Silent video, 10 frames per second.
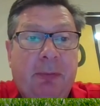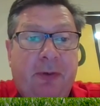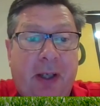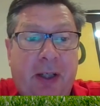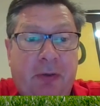
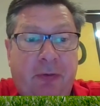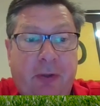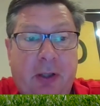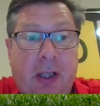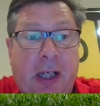
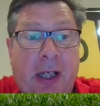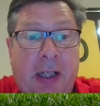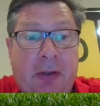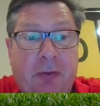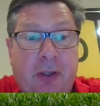Stakes.
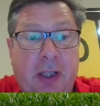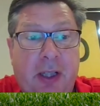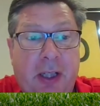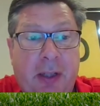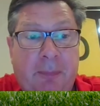And
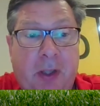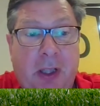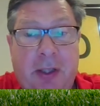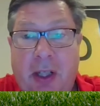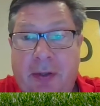here
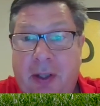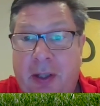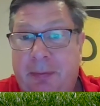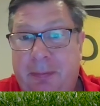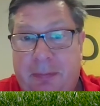
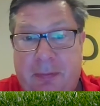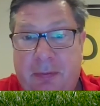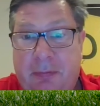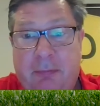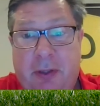another
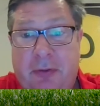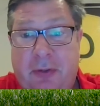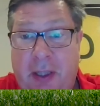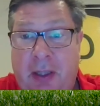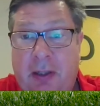
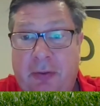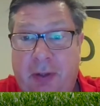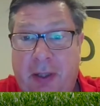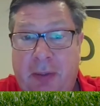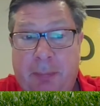
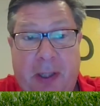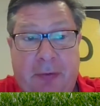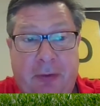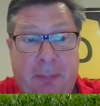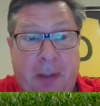ridiculously
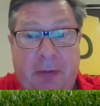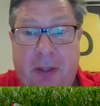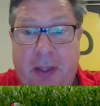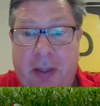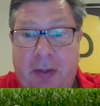competitive
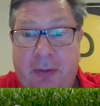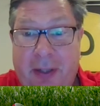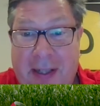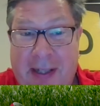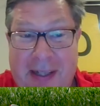betting meet.
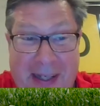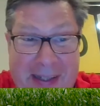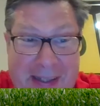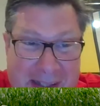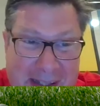
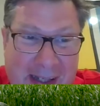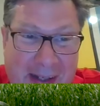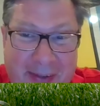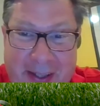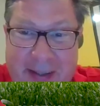
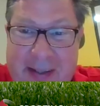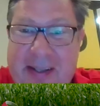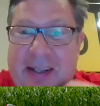I mean